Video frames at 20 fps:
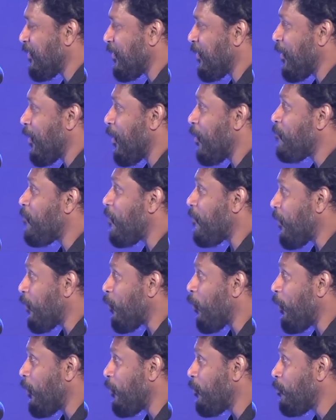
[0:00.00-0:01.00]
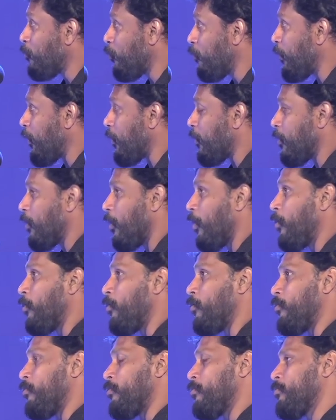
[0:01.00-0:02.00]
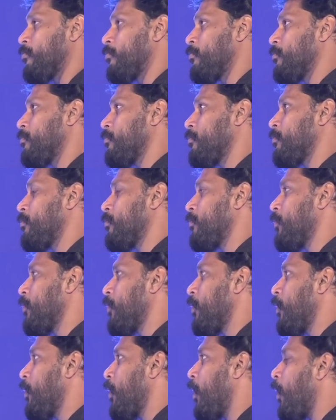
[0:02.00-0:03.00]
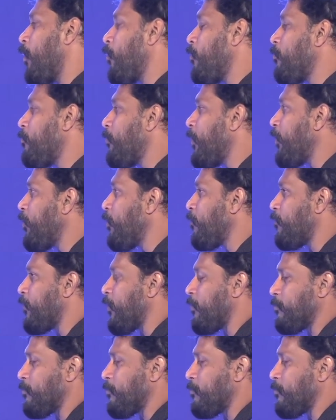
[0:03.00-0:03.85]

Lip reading: Favorite Hollywood movie? Oh, how many of them?